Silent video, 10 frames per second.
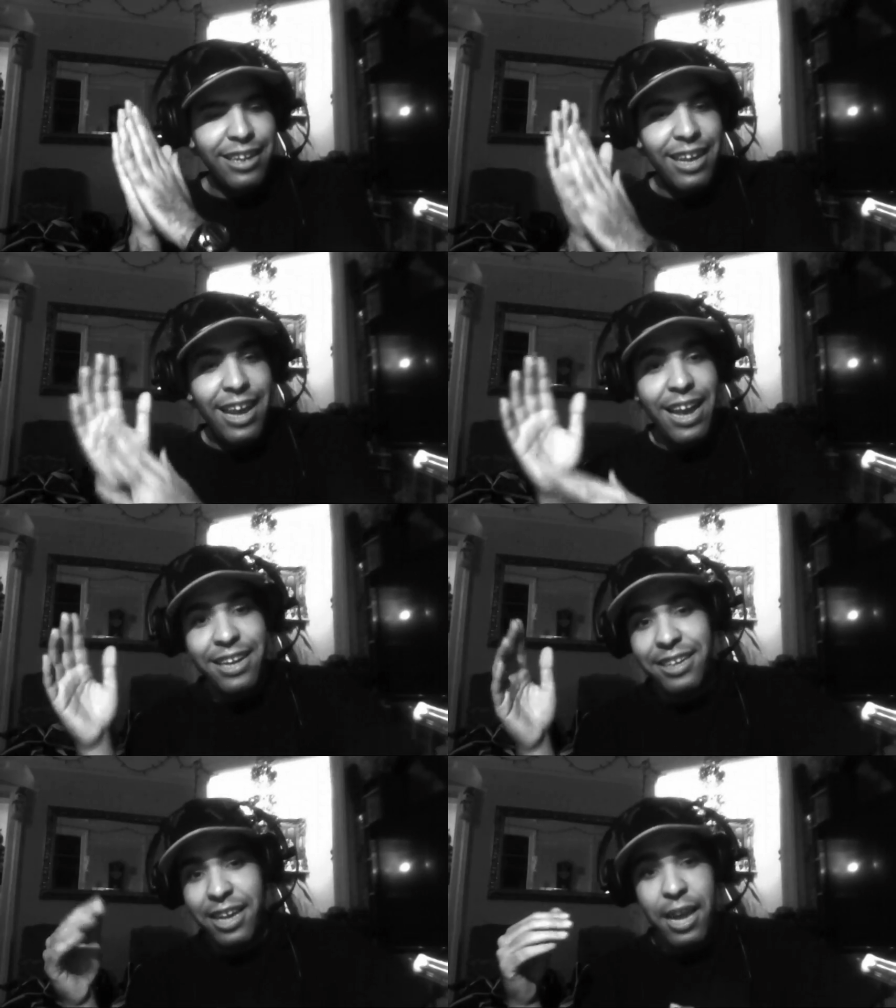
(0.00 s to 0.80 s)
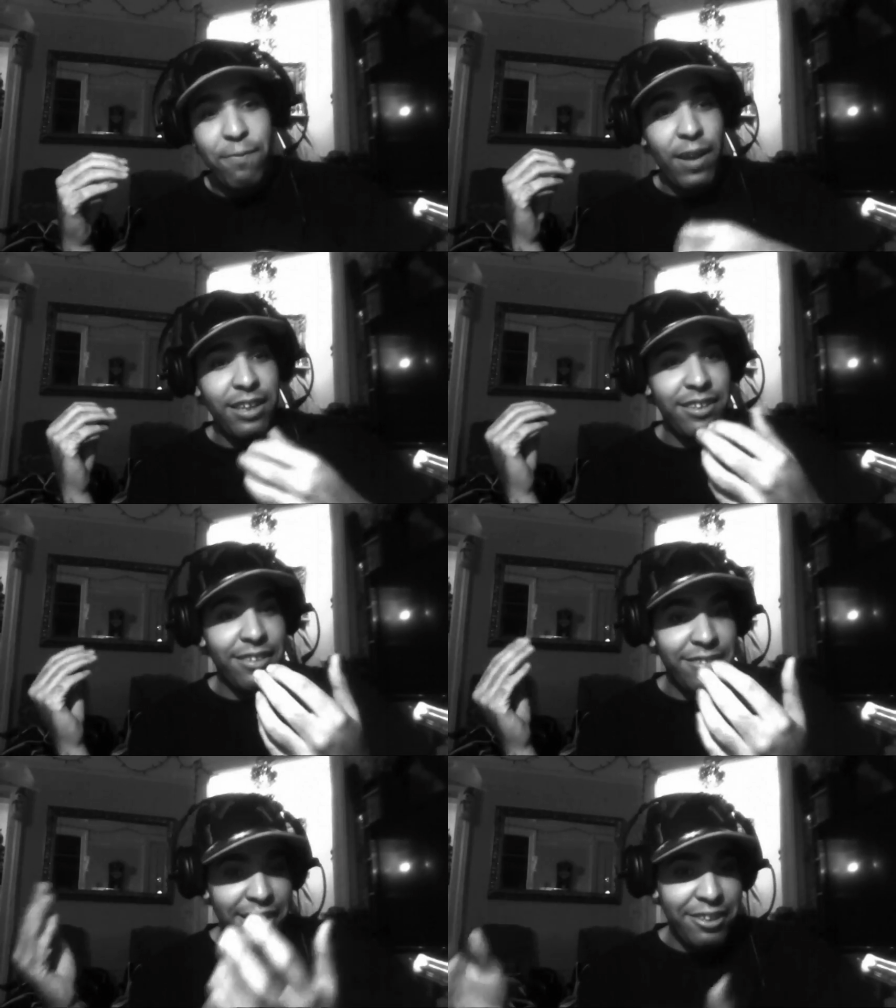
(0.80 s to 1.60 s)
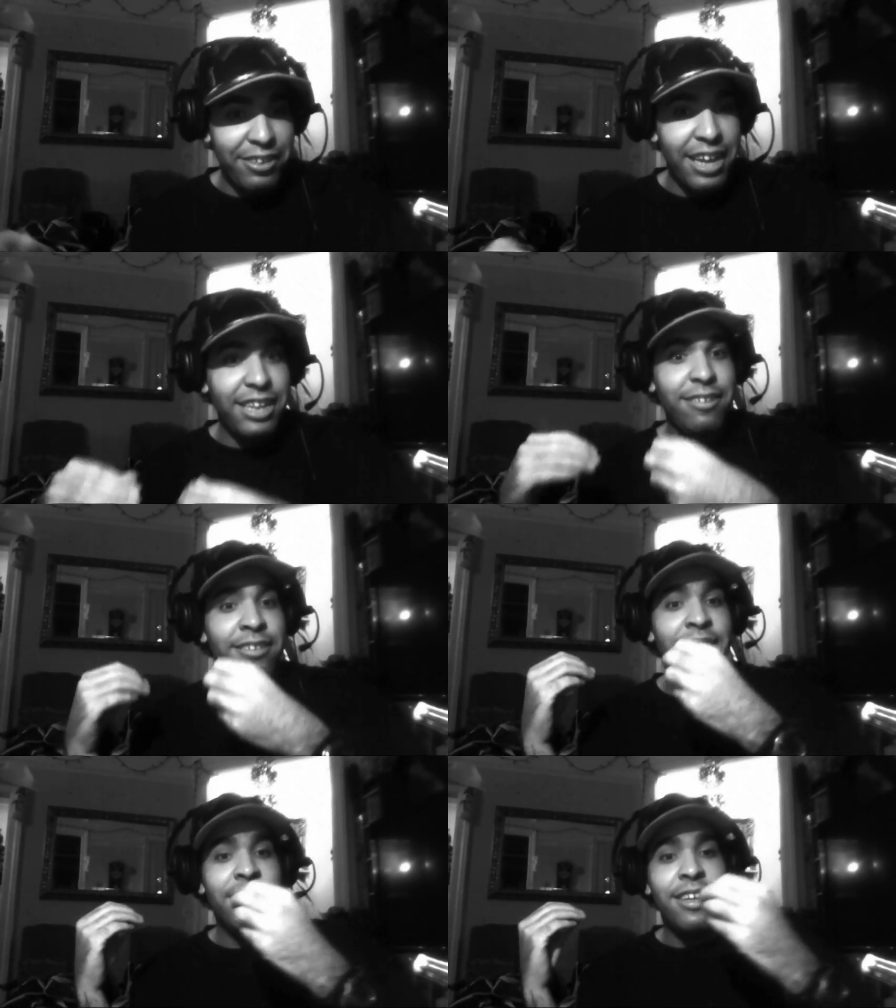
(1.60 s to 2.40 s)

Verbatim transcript: And if I continue getting,